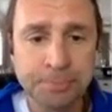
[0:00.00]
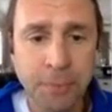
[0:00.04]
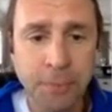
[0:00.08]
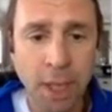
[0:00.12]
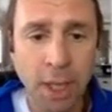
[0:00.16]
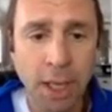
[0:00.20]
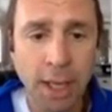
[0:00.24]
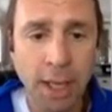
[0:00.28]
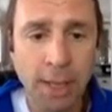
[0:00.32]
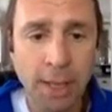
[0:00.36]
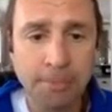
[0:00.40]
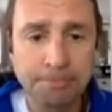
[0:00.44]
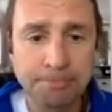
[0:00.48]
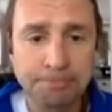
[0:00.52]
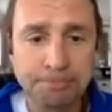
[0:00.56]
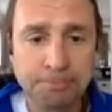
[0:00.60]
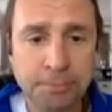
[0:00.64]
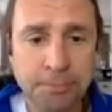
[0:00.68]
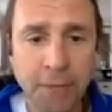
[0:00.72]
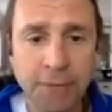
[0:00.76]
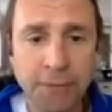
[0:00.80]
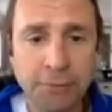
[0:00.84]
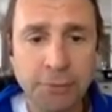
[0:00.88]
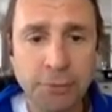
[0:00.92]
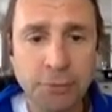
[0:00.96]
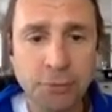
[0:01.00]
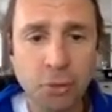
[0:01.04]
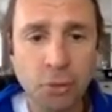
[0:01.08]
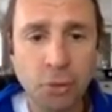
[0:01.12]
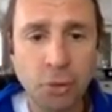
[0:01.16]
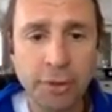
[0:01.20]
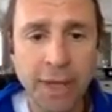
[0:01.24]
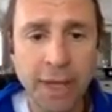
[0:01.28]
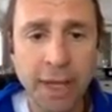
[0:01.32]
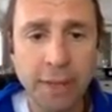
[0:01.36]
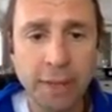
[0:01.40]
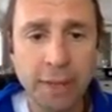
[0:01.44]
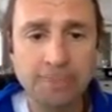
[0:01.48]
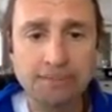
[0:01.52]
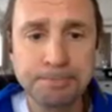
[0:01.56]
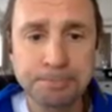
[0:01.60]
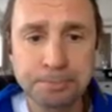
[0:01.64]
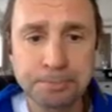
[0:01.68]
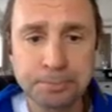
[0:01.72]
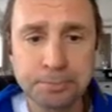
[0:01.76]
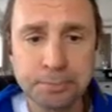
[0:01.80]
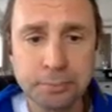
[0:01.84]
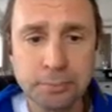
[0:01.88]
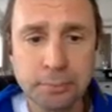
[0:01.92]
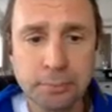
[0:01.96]
If you scroll down
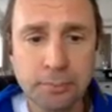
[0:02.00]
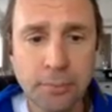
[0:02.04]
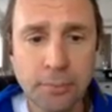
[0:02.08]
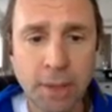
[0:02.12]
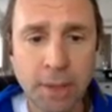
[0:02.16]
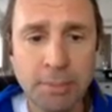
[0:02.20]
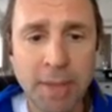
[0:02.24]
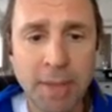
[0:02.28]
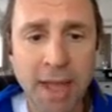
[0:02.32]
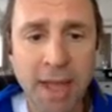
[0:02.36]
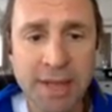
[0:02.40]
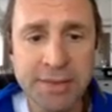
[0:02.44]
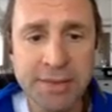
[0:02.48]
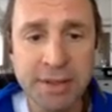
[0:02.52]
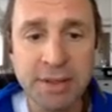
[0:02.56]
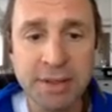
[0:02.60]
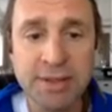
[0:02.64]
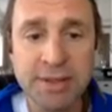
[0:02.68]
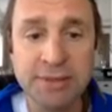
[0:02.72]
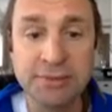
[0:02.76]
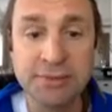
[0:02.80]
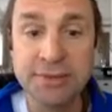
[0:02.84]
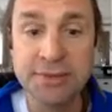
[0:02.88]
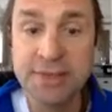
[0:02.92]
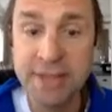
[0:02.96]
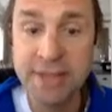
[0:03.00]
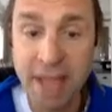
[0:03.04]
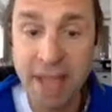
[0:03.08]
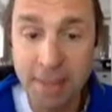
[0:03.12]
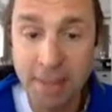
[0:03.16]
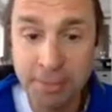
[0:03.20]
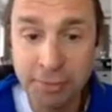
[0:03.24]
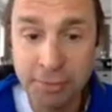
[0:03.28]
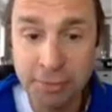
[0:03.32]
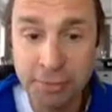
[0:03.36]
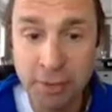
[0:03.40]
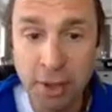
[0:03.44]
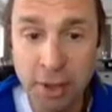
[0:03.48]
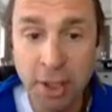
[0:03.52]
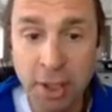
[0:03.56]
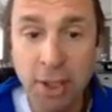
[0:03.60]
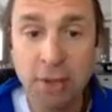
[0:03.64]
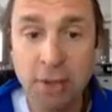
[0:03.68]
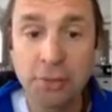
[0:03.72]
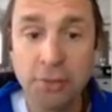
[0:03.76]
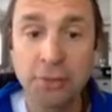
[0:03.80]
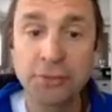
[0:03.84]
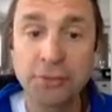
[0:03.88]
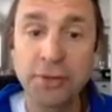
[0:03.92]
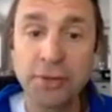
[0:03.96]
past the list of steps,
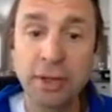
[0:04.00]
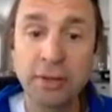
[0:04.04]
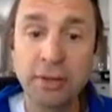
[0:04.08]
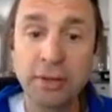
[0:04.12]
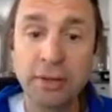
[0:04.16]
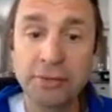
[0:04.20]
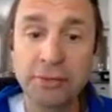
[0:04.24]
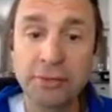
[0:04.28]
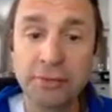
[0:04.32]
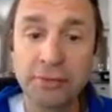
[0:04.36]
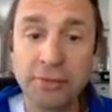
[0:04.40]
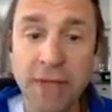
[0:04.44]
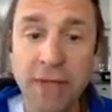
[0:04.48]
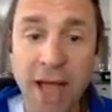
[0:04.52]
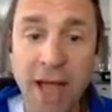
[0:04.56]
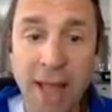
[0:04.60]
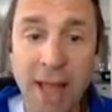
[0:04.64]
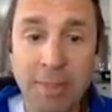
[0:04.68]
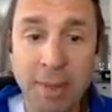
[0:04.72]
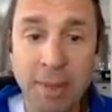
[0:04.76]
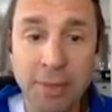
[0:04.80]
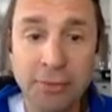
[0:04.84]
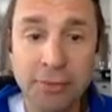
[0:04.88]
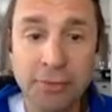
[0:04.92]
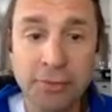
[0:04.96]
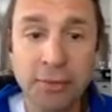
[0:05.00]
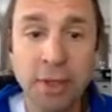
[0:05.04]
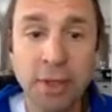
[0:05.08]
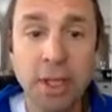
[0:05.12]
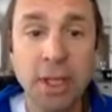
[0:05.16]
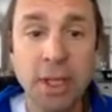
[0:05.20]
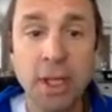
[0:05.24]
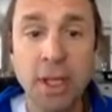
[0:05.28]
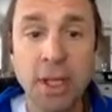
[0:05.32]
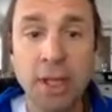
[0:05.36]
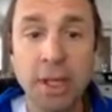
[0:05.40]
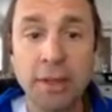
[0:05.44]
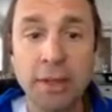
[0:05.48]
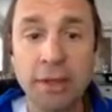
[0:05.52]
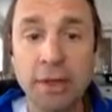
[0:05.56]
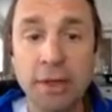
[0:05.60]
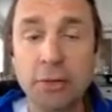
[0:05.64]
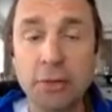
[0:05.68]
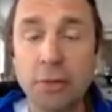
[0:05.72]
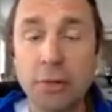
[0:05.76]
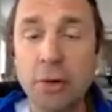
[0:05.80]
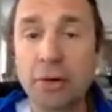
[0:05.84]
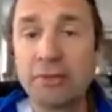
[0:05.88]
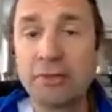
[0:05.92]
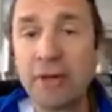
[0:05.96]
you'll see a list of topics. The
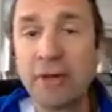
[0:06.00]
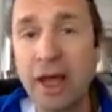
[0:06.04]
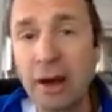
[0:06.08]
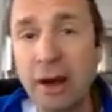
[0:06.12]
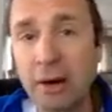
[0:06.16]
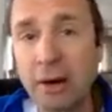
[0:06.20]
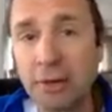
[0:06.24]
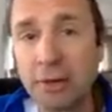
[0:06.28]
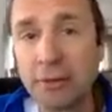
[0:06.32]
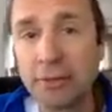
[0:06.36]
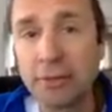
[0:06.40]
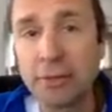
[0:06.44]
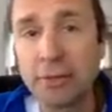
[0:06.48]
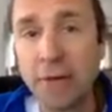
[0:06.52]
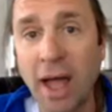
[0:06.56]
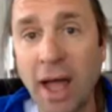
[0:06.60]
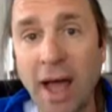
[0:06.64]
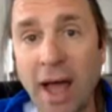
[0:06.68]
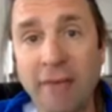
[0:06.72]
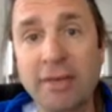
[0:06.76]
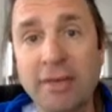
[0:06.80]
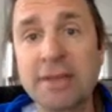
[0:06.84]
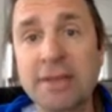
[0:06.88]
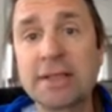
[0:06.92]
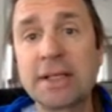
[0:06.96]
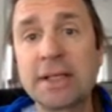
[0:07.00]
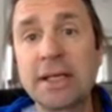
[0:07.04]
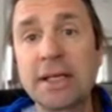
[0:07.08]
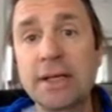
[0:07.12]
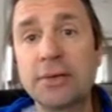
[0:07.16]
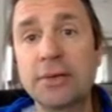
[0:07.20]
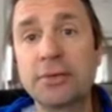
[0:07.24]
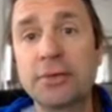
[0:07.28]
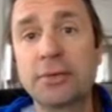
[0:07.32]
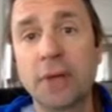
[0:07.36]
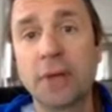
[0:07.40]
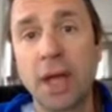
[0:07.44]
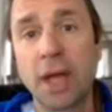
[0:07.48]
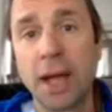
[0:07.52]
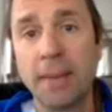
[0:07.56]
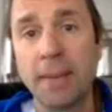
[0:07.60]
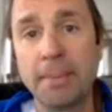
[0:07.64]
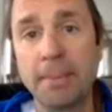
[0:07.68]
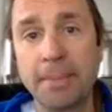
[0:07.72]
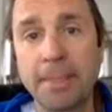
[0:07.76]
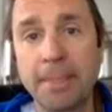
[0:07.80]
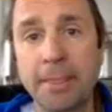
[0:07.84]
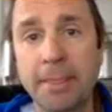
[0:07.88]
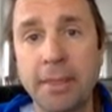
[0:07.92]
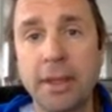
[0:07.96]
coronavirus obviously is
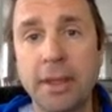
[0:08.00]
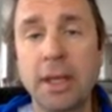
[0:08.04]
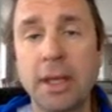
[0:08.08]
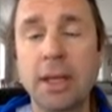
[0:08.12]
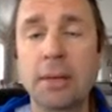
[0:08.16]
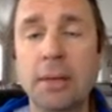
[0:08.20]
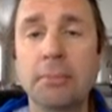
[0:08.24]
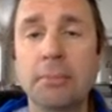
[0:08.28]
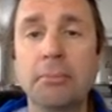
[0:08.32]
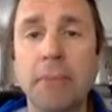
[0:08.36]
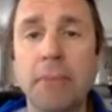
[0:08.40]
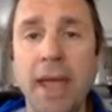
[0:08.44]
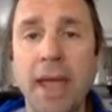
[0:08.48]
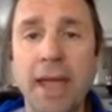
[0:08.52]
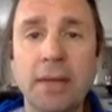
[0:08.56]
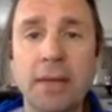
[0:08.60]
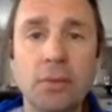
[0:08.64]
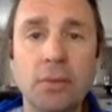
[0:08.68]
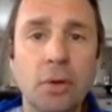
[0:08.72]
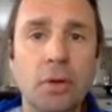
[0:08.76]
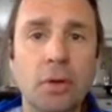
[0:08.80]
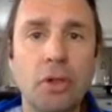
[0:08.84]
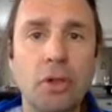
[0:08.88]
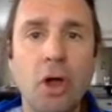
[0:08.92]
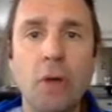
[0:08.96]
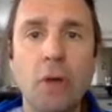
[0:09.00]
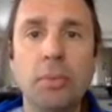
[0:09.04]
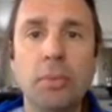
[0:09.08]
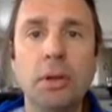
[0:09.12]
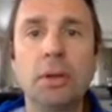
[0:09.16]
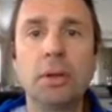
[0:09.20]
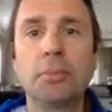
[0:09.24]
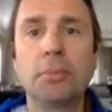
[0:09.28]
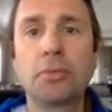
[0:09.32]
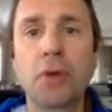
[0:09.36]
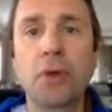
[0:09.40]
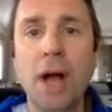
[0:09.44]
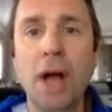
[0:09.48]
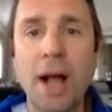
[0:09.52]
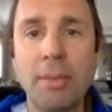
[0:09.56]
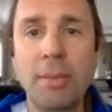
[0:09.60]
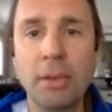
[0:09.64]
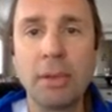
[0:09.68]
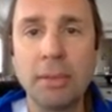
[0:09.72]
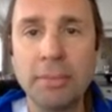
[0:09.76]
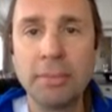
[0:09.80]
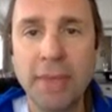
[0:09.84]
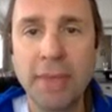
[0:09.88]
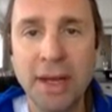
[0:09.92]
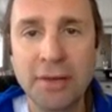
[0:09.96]
the main global
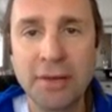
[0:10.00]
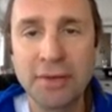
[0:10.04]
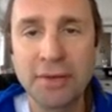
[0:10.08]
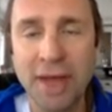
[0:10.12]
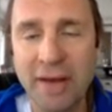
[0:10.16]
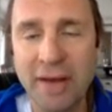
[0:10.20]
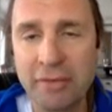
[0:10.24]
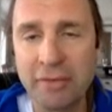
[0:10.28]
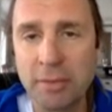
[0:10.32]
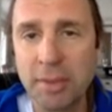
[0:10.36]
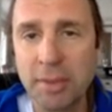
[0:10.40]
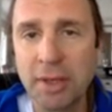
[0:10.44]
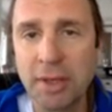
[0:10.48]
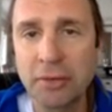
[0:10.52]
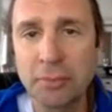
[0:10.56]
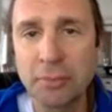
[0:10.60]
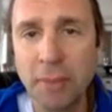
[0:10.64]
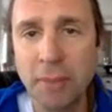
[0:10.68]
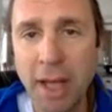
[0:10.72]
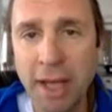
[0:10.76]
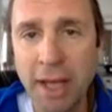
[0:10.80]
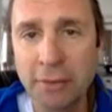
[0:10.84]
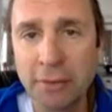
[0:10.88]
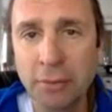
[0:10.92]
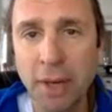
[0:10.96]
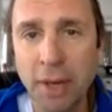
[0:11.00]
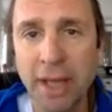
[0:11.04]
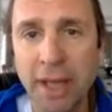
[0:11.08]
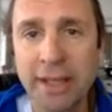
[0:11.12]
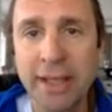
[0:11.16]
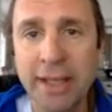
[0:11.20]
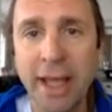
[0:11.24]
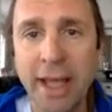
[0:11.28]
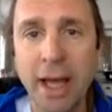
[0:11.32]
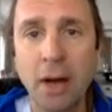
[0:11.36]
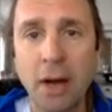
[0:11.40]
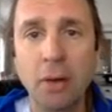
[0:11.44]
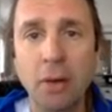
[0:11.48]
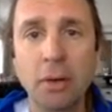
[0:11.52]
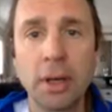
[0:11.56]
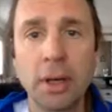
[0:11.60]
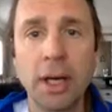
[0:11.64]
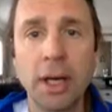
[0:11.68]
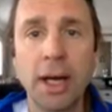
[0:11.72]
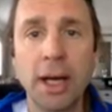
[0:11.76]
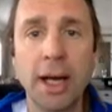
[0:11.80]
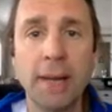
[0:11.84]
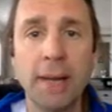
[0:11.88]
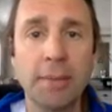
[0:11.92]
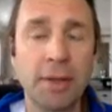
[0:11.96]
problem that is on everybody's mind right now.
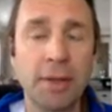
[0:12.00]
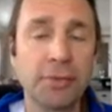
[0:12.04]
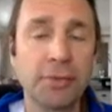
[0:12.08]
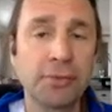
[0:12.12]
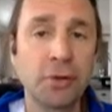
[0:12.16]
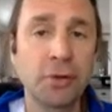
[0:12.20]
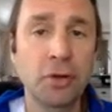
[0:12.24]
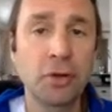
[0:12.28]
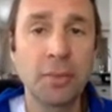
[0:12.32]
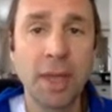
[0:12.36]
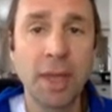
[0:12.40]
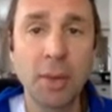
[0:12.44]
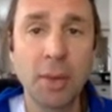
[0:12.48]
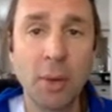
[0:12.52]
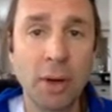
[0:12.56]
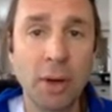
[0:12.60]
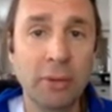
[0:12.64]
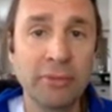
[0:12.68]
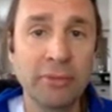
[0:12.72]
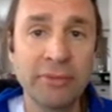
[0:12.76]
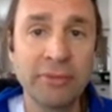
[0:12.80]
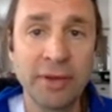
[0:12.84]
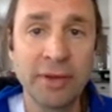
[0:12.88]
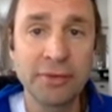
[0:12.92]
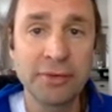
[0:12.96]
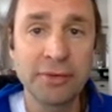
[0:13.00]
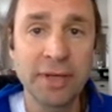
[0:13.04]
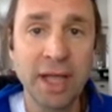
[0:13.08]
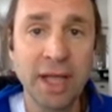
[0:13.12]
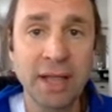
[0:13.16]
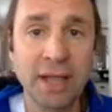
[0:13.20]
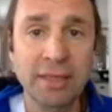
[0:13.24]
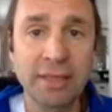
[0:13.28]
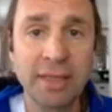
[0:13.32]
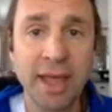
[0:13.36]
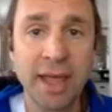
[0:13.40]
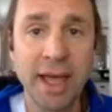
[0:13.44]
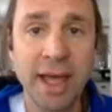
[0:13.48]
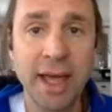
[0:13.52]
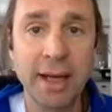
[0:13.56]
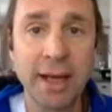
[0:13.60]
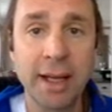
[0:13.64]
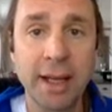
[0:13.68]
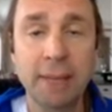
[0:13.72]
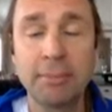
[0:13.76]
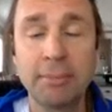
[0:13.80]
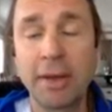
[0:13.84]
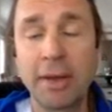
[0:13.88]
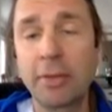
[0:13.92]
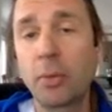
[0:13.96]
And so you may want to investigate that.
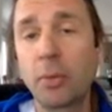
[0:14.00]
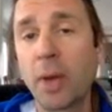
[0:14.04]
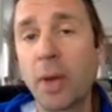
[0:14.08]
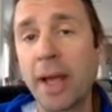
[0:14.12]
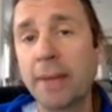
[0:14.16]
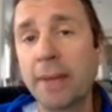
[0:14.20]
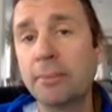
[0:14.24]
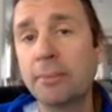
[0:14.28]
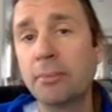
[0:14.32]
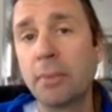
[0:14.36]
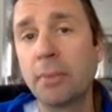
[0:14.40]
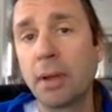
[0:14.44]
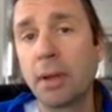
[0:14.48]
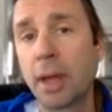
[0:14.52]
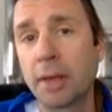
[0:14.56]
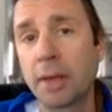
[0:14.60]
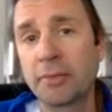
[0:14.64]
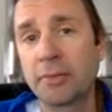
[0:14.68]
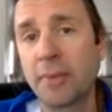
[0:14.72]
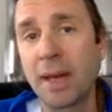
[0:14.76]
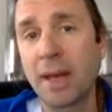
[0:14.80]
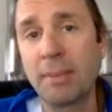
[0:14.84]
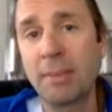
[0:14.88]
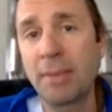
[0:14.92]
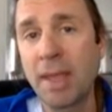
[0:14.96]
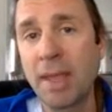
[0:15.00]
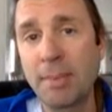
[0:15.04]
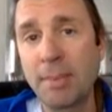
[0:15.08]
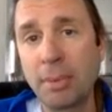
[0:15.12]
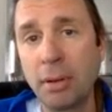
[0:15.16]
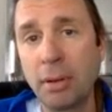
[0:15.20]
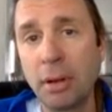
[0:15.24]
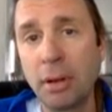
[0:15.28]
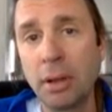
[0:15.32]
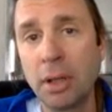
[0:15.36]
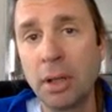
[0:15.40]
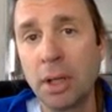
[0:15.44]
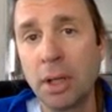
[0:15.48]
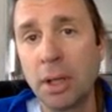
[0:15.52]
And by the way, as many people,